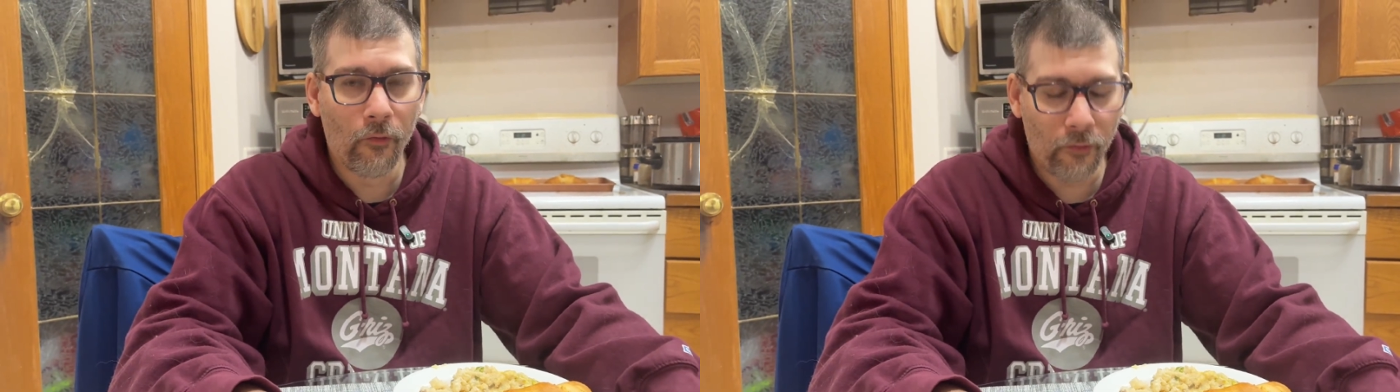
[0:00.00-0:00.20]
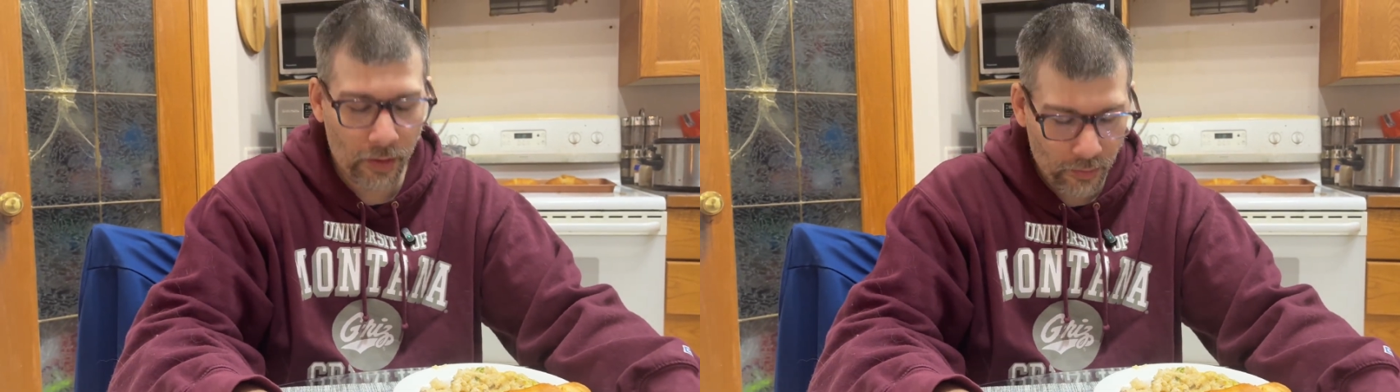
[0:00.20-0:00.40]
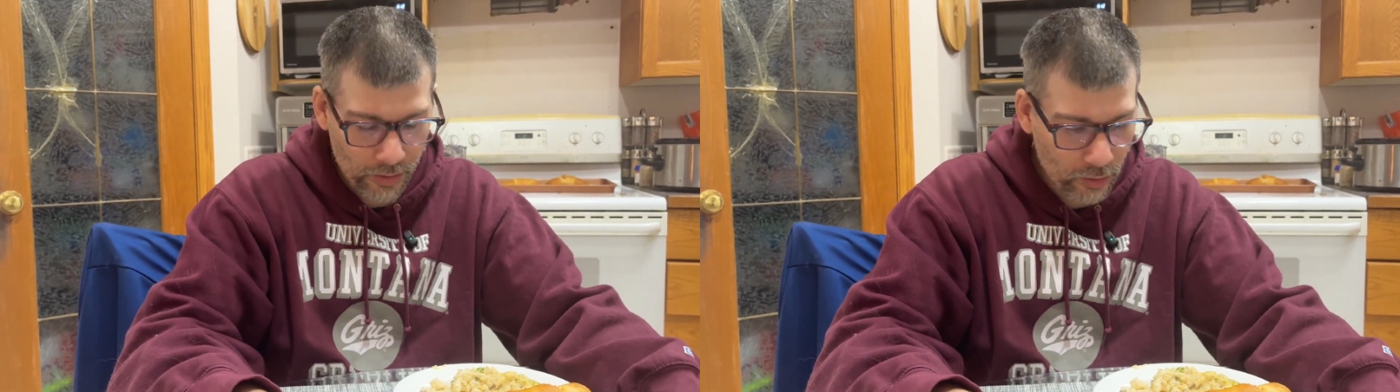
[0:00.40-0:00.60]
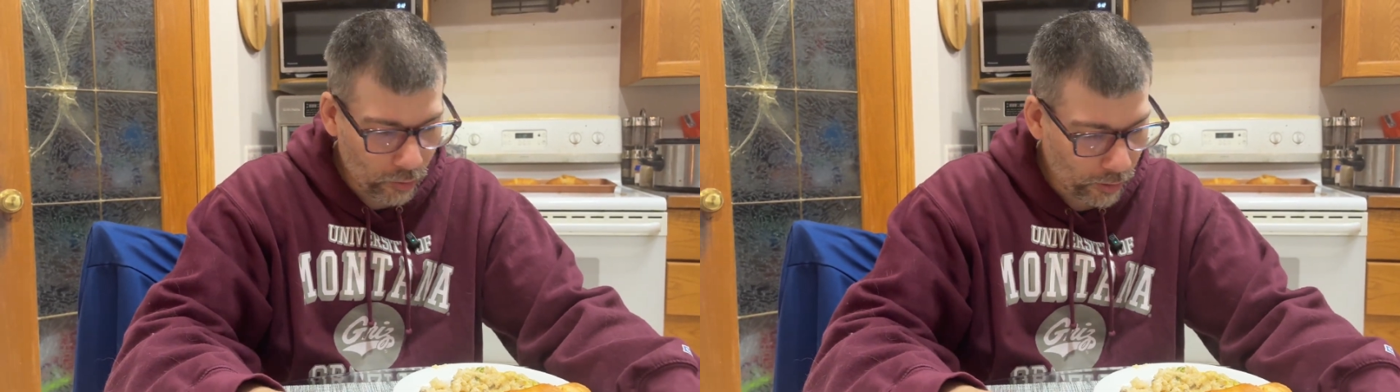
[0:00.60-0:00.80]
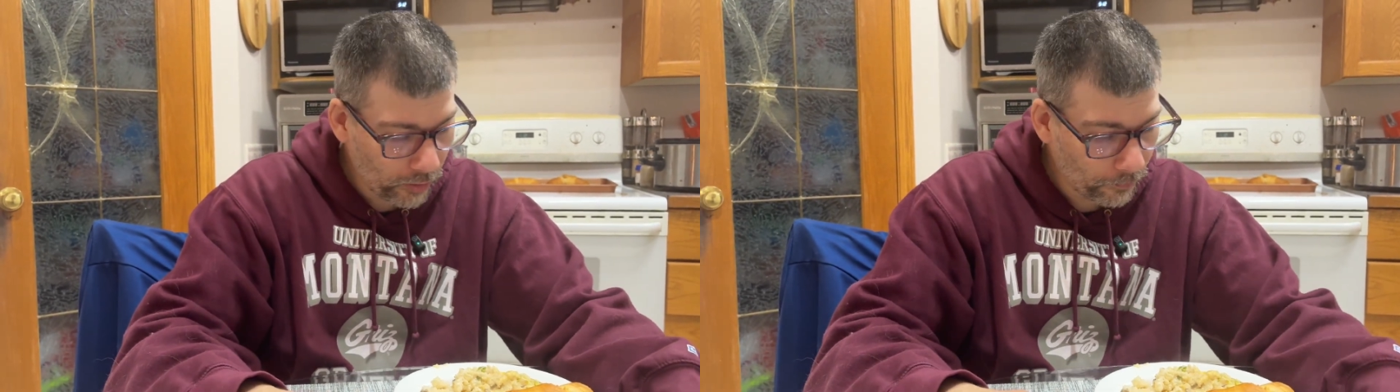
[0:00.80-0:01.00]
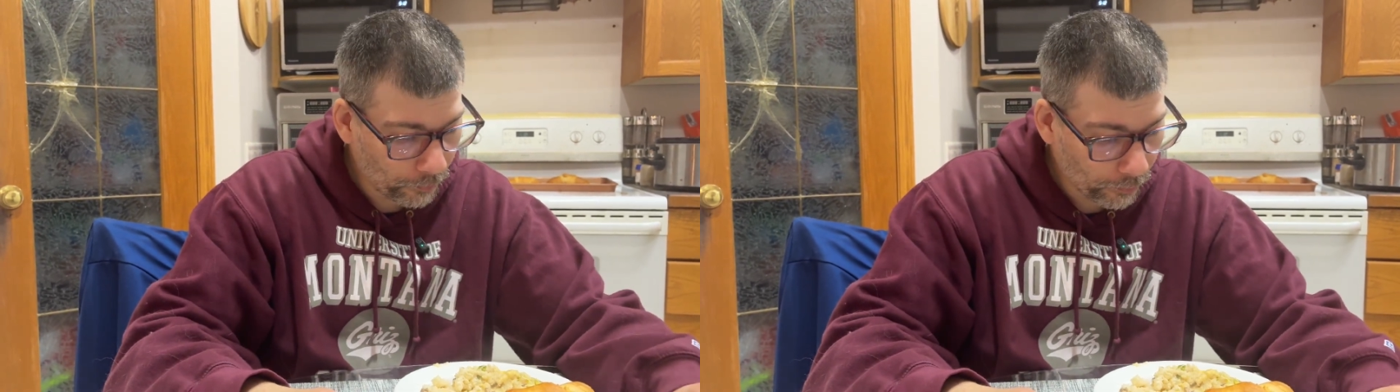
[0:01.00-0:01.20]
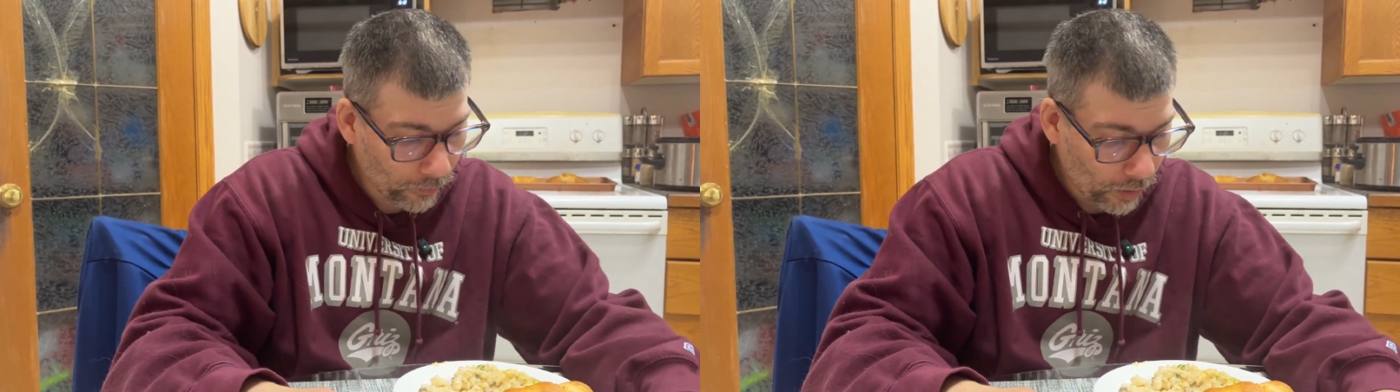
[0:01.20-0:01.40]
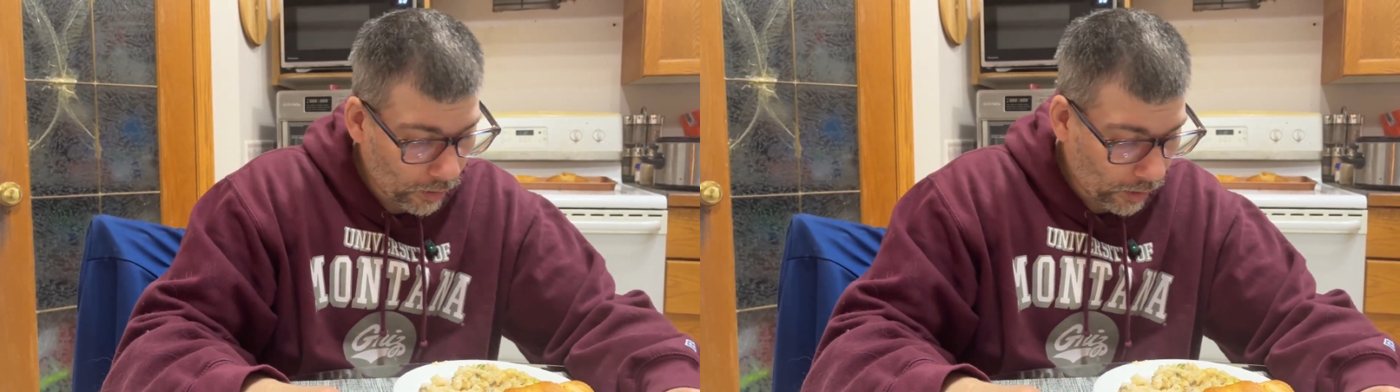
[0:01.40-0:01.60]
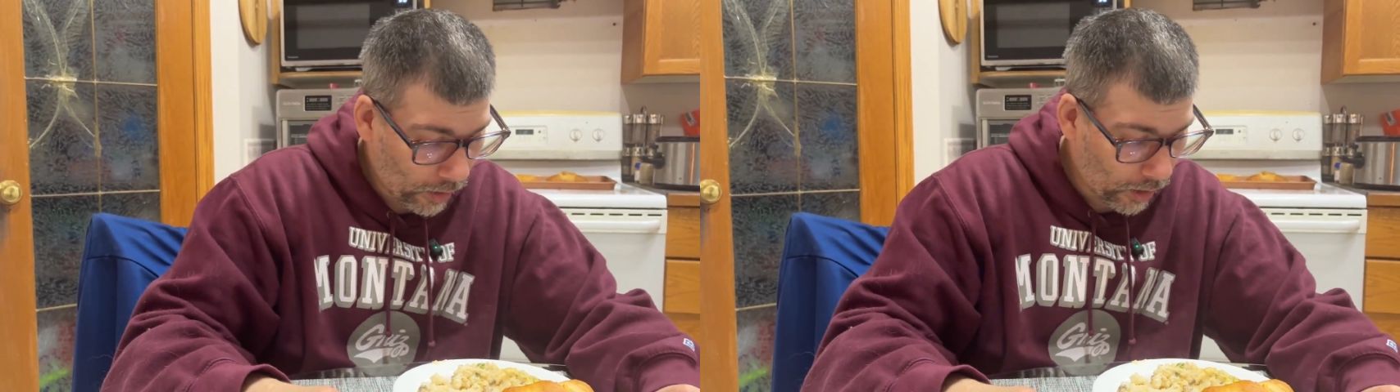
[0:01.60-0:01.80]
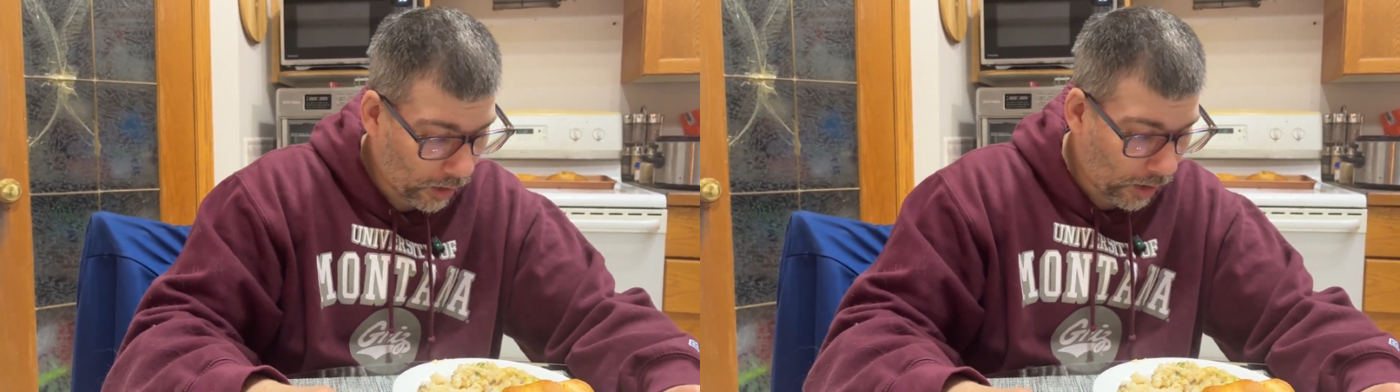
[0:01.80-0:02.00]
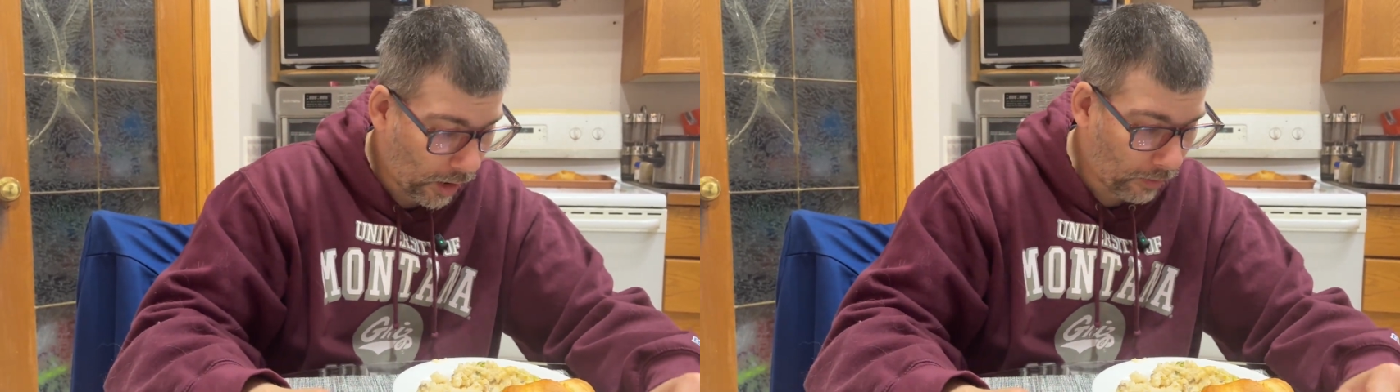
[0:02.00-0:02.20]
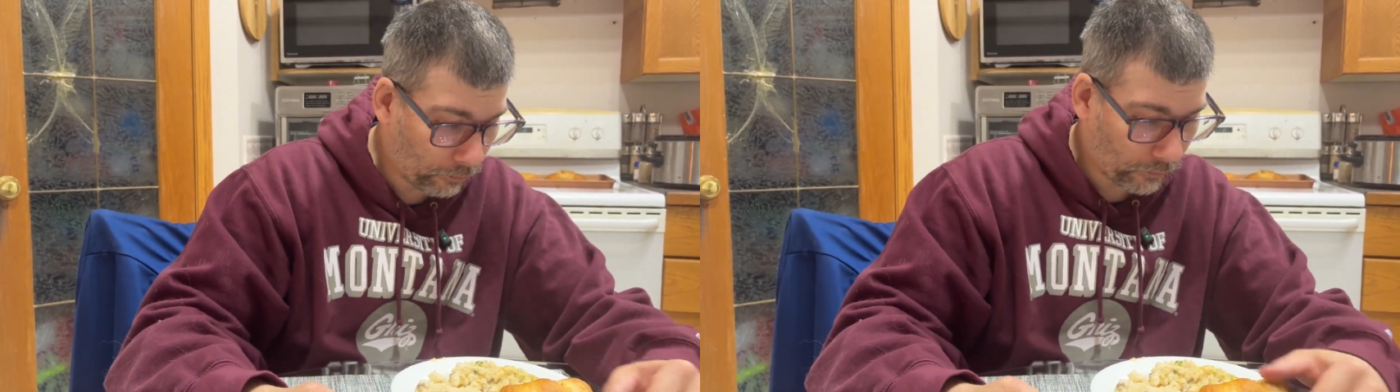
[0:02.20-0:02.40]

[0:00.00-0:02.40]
Very good. The